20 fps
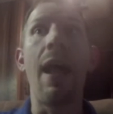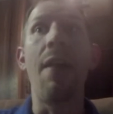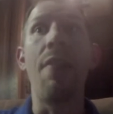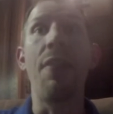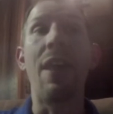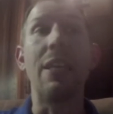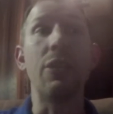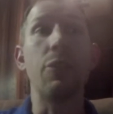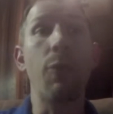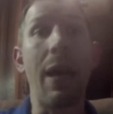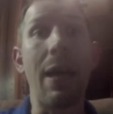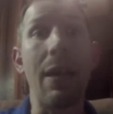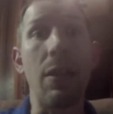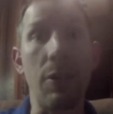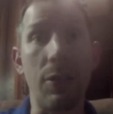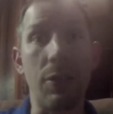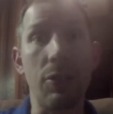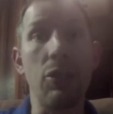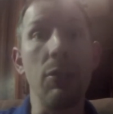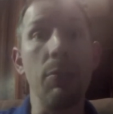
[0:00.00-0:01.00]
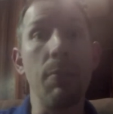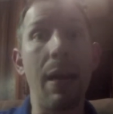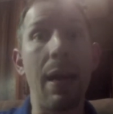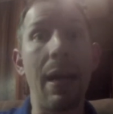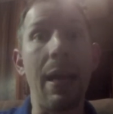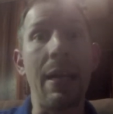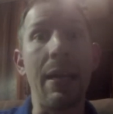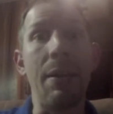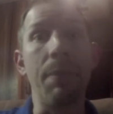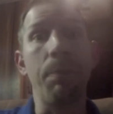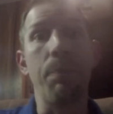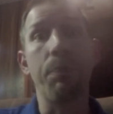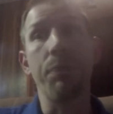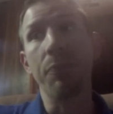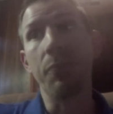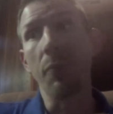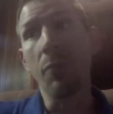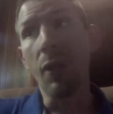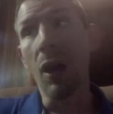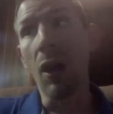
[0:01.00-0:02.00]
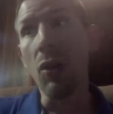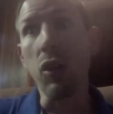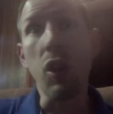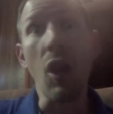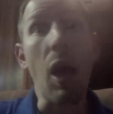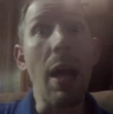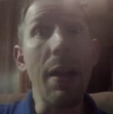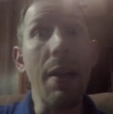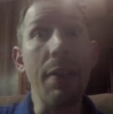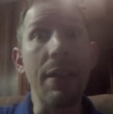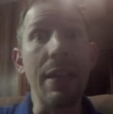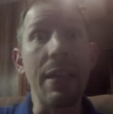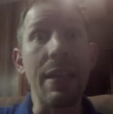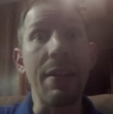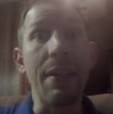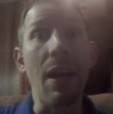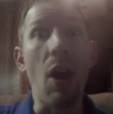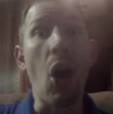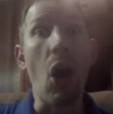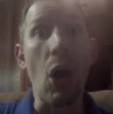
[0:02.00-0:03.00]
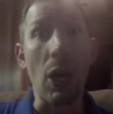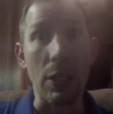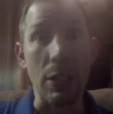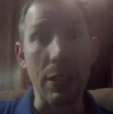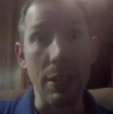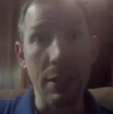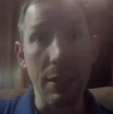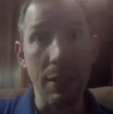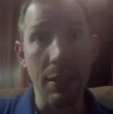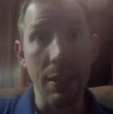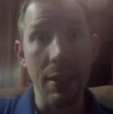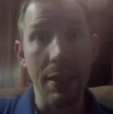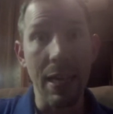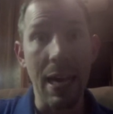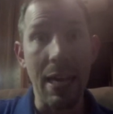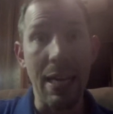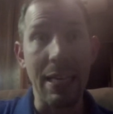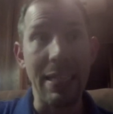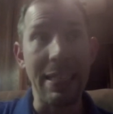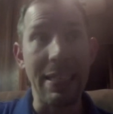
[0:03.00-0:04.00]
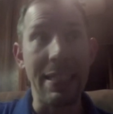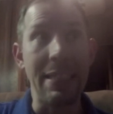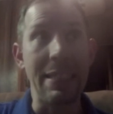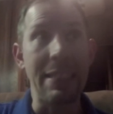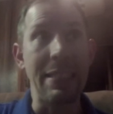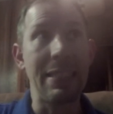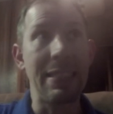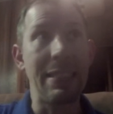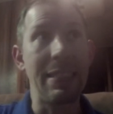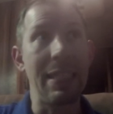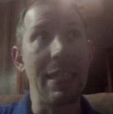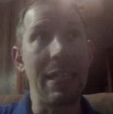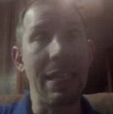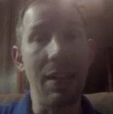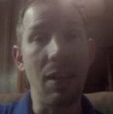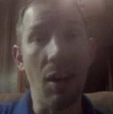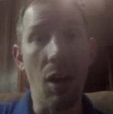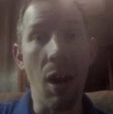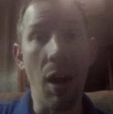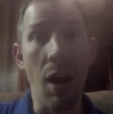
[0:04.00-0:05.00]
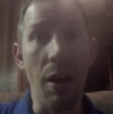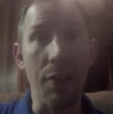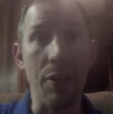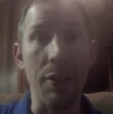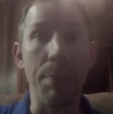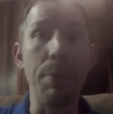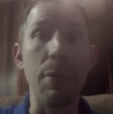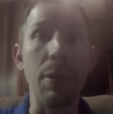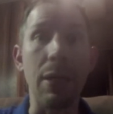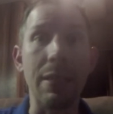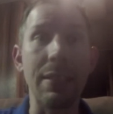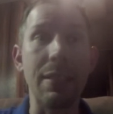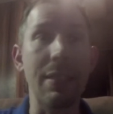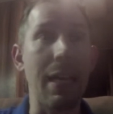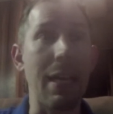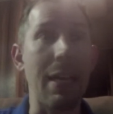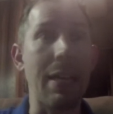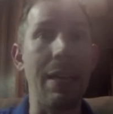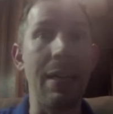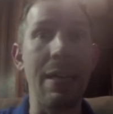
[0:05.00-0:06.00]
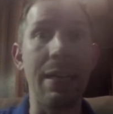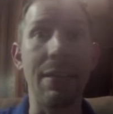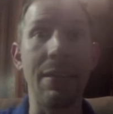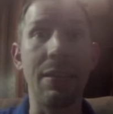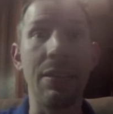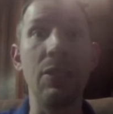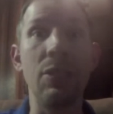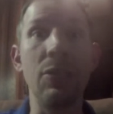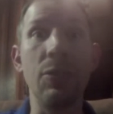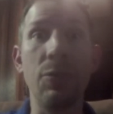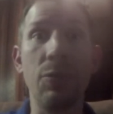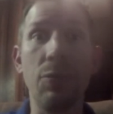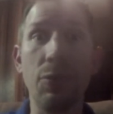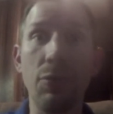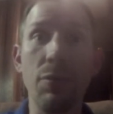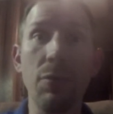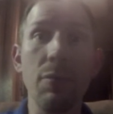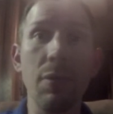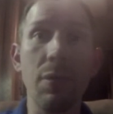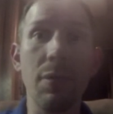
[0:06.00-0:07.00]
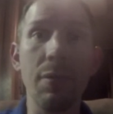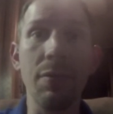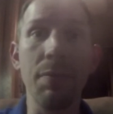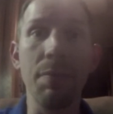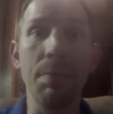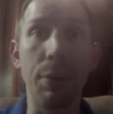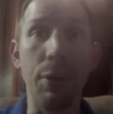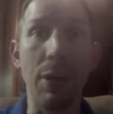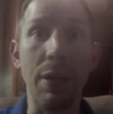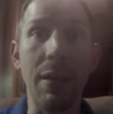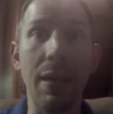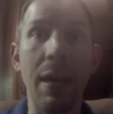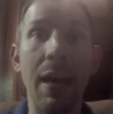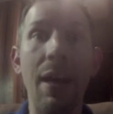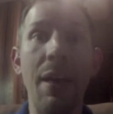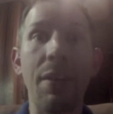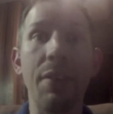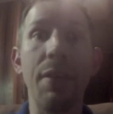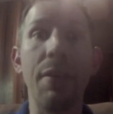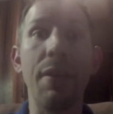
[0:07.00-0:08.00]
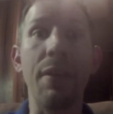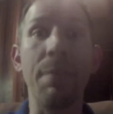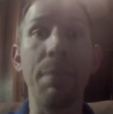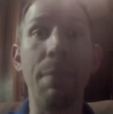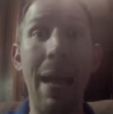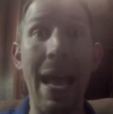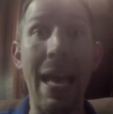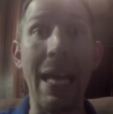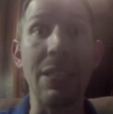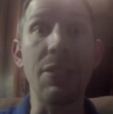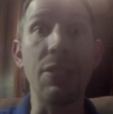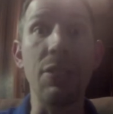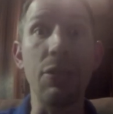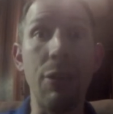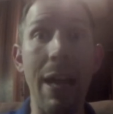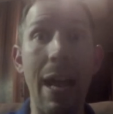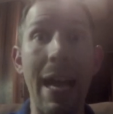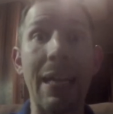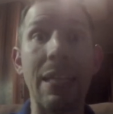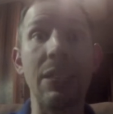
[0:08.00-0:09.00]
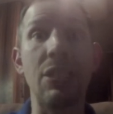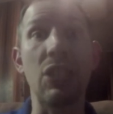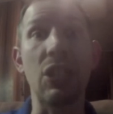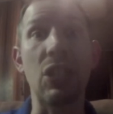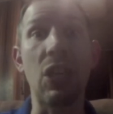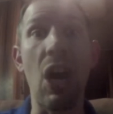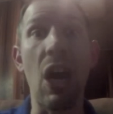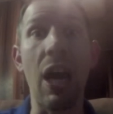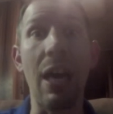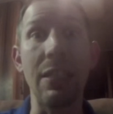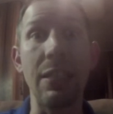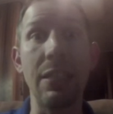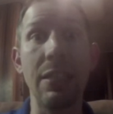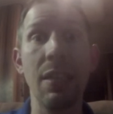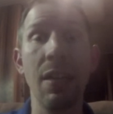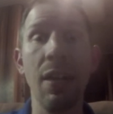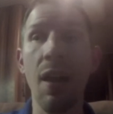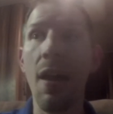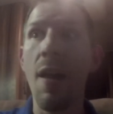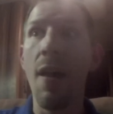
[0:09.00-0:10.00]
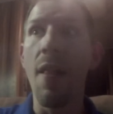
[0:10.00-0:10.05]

and that's where I learned to do my, a lot of the art that is on the books, like uh, the new book, uh, The Mans, The Dragons, The Gods.